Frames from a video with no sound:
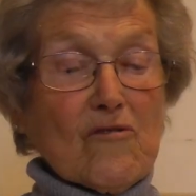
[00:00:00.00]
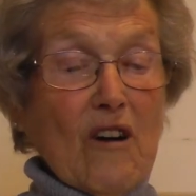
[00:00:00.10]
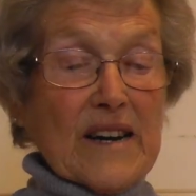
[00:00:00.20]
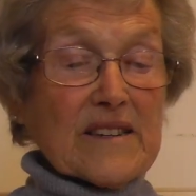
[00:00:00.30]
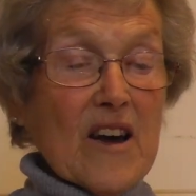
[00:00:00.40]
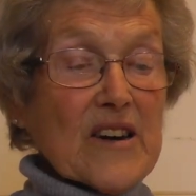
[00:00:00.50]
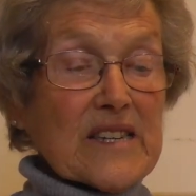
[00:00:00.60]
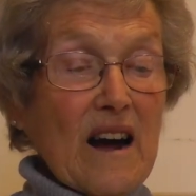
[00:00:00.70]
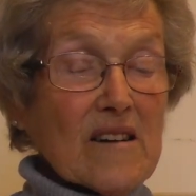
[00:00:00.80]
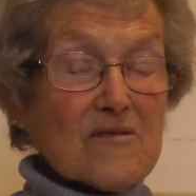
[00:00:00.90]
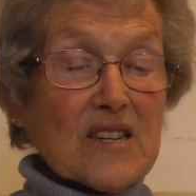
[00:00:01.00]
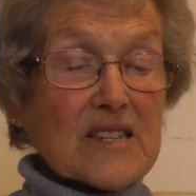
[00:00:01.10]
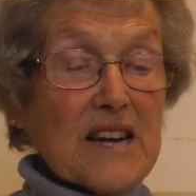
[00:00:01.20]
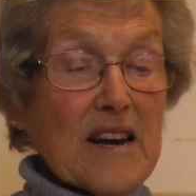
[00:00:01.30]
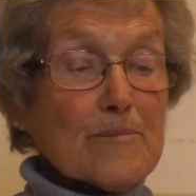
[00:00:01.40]
right going down to the
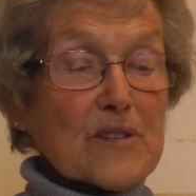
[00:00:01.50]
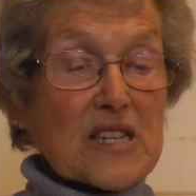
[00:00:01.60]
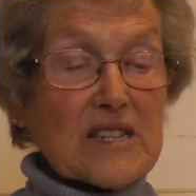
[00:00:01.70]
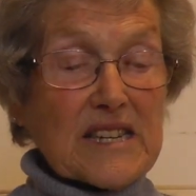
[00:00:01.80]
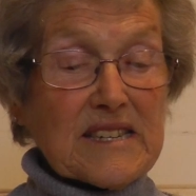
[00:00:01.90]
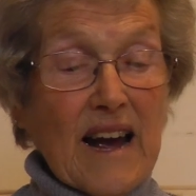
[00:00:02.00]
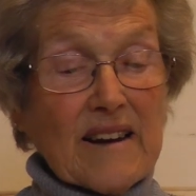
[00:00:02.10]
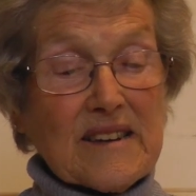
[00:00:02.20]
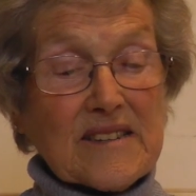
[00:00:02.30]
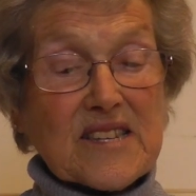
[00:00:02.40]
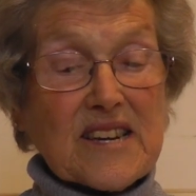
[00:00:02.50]
Thames, and the tanners,